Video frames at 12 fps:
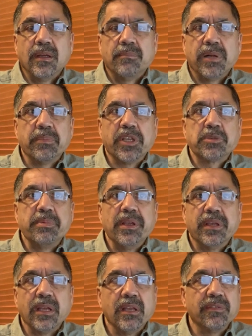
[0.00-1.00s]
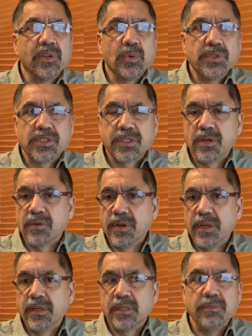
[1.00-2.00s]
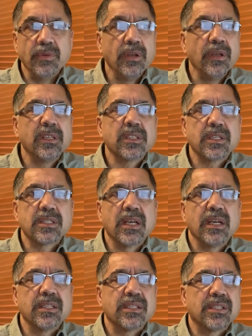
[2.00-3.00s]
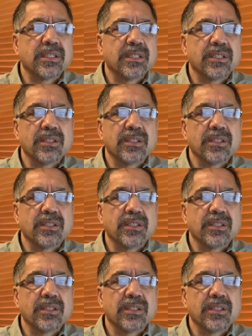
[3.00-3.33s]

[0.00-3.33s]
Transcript: Public speaking influences career and community success.